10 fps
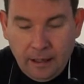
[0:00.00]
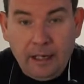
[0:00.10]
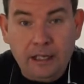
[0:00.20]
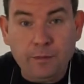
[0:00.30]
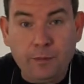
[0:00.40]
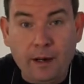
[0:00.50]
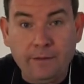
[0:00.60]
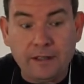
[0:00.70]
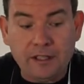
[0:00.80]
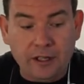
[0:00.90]
is
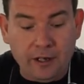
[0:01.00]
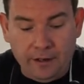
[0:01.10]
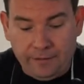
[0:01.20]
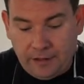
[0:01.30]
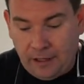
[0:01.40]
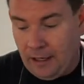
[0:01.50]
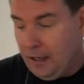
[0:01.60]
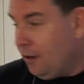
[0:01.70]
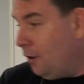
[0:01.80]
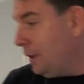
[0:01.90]
breakfast served.
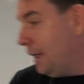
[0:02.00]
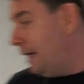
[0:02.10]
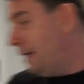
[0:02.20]
All I need